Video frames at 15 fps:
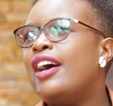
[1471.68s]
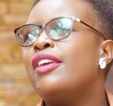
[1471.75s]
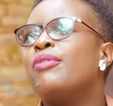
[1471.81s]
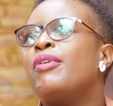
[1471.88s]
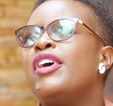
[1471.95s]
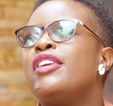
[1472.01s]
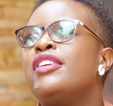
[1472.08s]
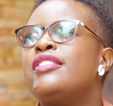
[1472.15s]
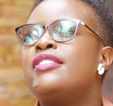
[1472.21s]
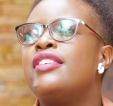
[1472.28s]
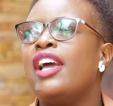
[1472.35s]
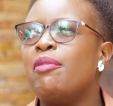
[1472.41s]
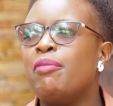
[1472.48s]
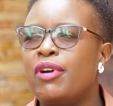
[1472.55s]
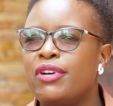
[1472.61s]
And one
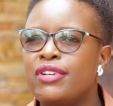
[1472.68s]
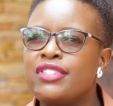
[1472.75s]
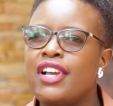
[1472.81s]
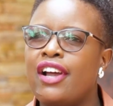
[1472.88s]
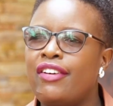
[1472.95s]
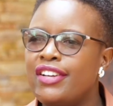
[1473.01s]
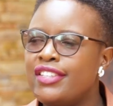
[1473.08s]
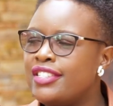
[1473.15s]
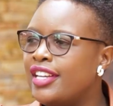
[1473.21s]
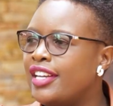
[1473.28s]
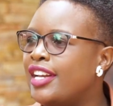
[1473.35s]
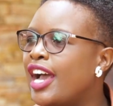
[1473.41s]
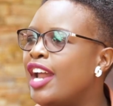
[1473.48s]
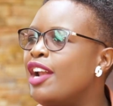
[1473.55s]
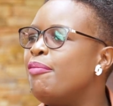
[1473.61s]
time I was
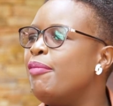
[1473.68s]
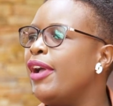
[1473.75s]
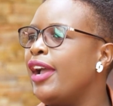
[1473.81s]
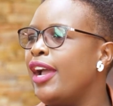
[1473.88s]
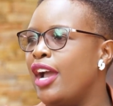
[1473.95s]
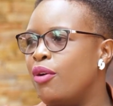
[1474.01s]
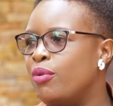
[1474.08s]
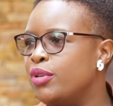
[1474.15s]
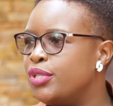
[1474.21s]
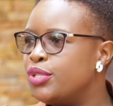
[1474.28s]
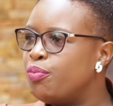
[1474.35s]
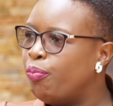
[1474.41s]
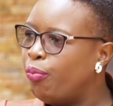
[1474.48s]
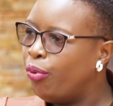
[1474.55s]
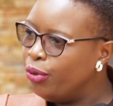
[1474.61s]
arrested and my hair
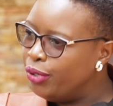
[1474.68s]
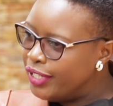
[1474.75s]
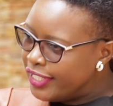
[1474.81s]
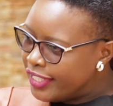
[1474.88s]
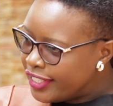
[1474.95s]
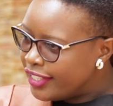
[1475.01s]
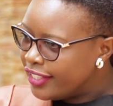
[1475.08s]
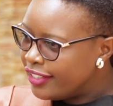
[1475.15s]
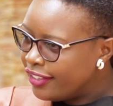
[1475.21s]
was pulled.